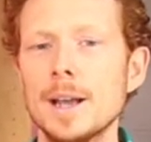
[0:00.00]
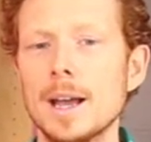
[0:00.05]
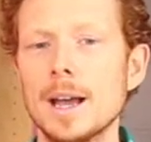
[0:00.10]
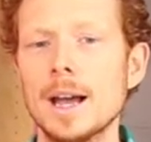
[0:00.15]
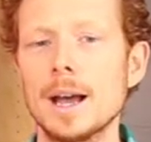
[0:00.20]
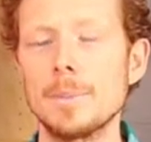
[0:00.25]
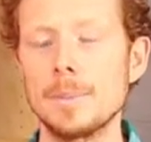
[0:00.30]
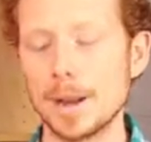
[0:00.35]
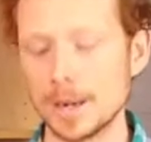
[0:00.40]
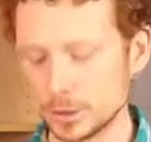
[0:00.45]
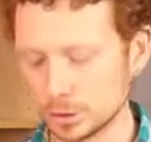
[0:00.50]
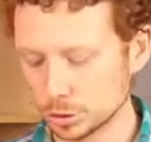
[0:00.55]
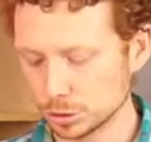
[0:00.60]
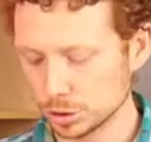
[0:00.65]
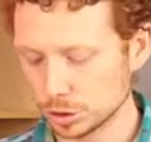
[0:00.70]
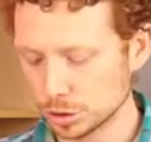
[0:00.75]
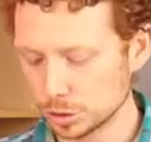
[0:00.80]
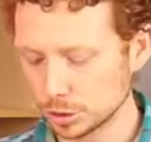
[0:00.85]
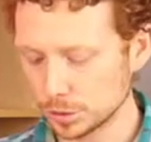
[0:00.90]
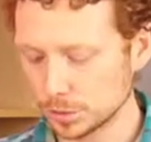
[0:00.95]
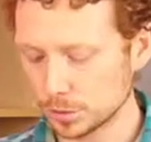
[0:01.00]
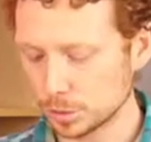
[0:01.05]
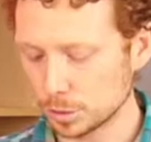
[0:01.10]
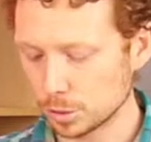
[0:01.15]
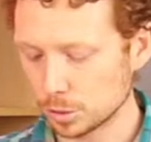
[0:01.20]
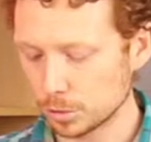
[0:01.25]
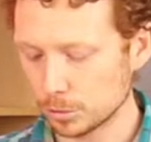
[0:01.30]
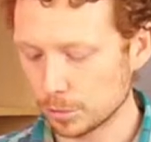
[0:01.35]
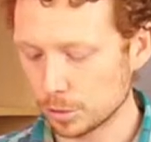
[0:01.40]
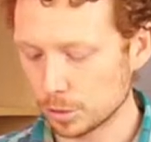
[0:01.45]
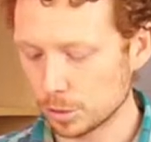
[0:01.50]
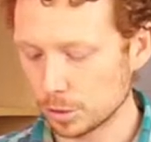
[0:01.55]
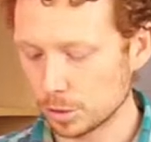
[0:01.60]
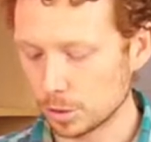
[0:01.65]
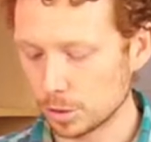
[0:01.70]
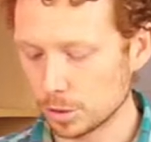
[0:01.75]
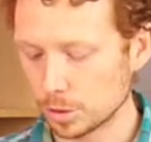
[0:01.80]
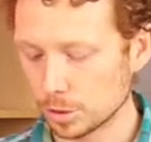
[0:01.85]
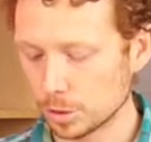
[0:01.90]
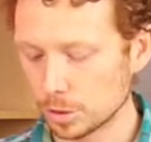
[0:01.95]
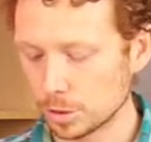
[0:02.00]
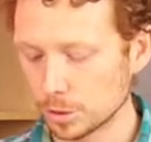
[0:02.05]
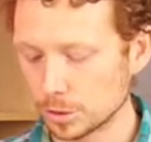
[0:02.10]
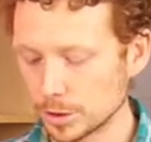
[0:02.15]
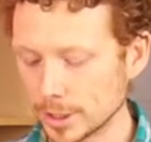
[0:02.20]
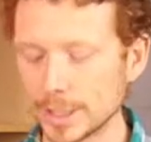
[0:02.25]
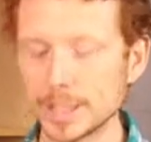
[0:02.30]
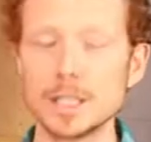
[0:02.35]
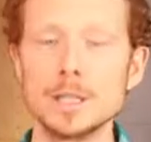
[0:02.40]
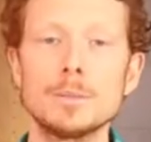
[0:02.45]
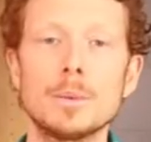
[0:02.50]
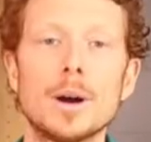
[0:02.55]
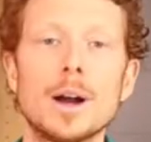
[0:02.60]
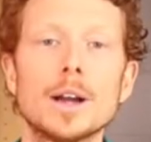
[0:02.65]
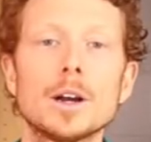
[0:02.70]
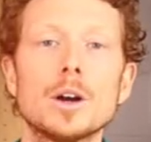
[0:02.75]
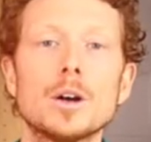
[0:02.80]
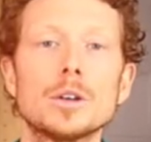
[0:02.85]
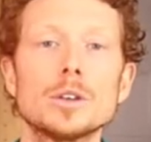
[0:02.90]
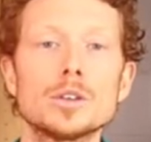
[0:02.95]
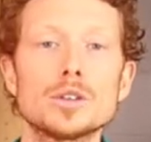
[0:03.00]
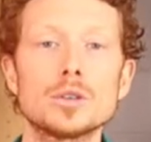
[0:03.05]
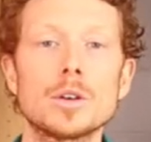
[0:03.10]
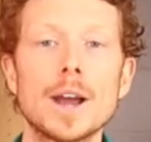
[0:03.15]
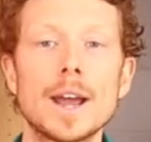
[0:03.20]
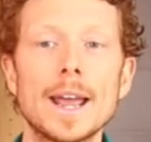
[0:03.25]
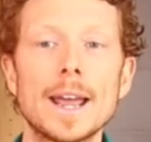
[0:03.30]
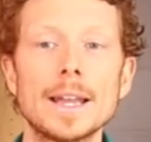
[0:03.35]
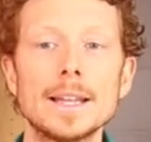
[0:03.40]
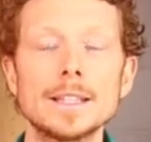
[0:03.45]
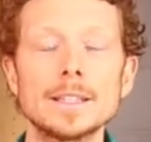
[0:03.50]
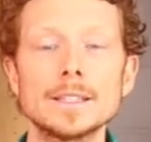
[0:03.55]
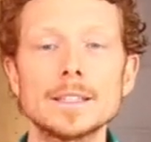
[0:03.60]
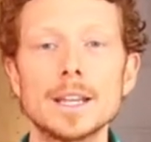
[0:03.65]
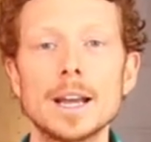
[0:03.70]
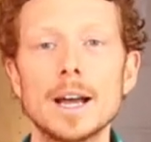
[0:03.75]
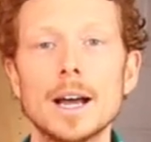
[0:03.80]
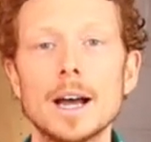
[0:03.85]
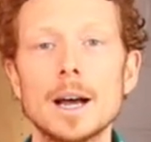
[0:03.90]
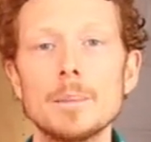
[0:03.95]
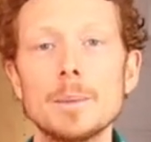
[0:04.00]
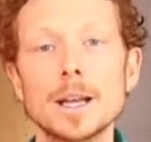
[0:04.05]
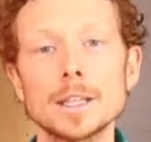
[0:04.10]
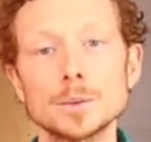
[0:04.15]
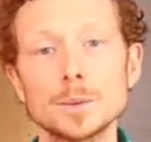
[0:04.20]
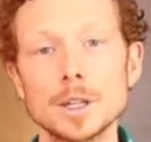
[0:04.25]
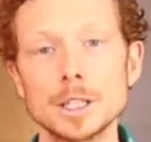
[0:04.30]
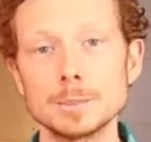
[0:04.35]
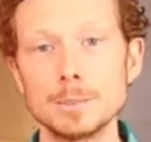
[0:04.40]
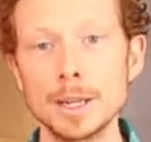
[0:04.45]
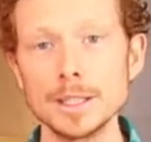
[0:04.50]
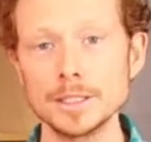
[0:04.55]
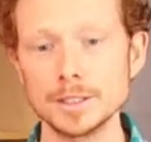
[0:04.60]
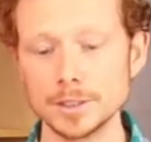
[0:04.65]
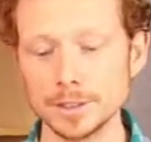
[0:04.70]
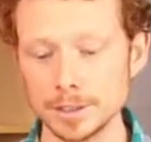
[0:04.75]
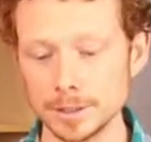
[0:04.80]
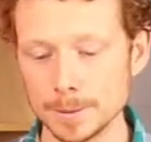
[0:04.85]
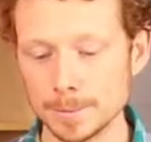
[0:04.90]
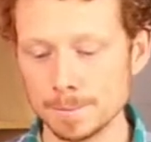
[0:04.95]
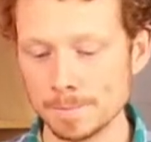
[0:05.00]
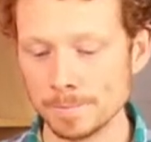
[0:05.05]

And it's also useful for taking your bike on trains as well as buses.